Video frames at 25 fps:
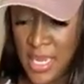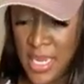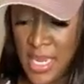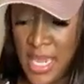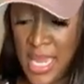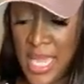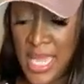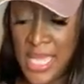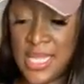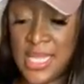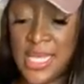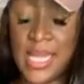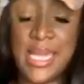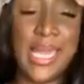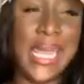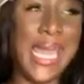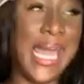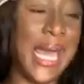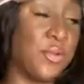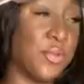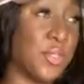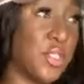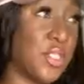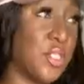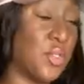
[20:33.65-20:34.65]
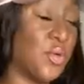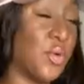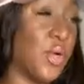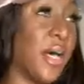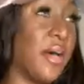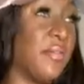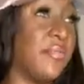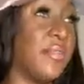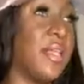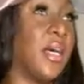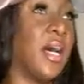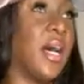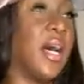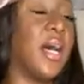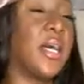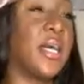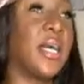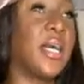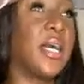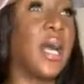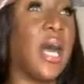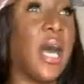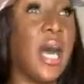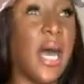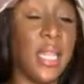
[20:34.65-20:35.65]
in the counsel of the
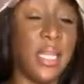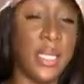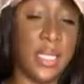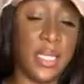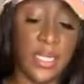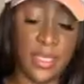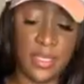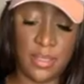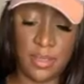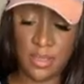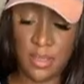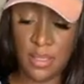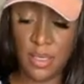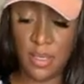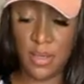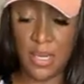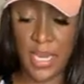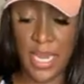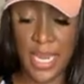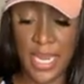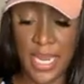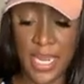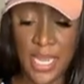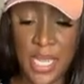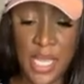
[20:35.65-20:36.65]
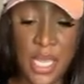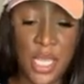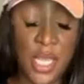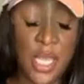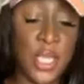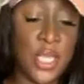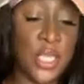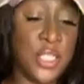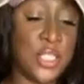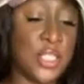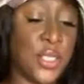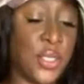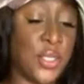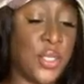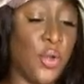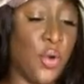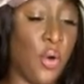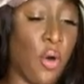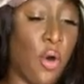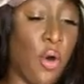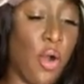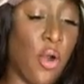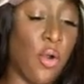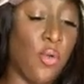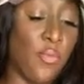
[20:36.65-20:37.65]
ungodly. Okay? So you're
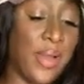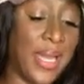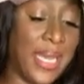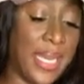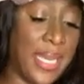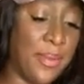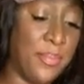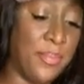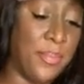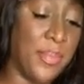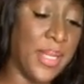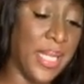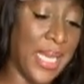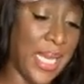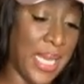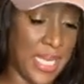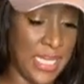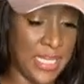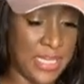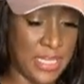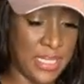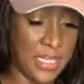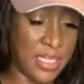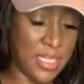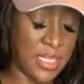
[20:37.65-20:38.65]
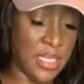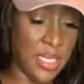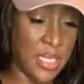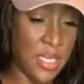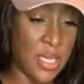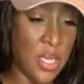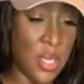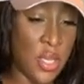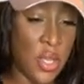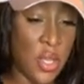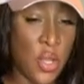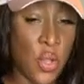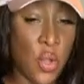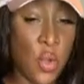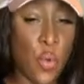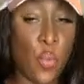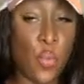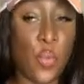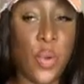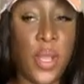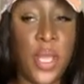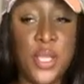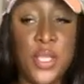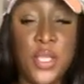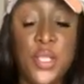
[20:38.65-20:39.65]
already blessed
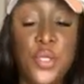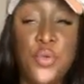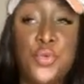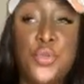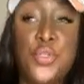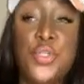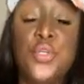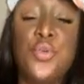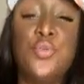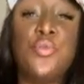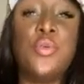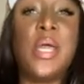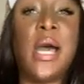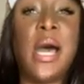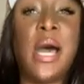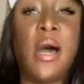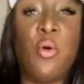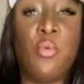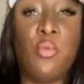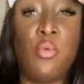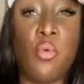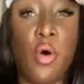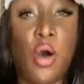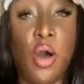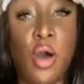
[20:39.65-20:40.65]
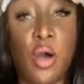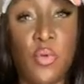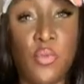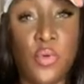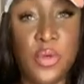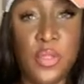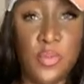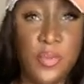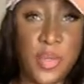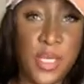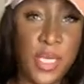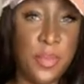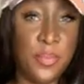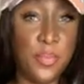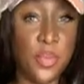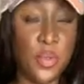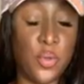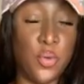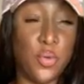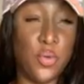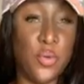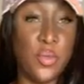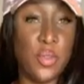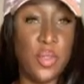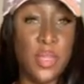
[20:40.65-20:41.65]
when you do not walk with people
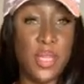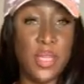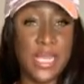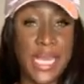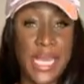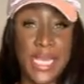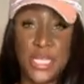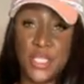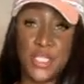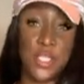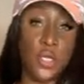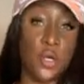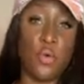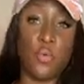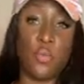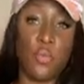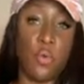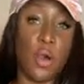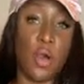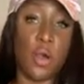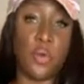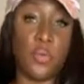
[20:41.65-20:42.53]
that don't walk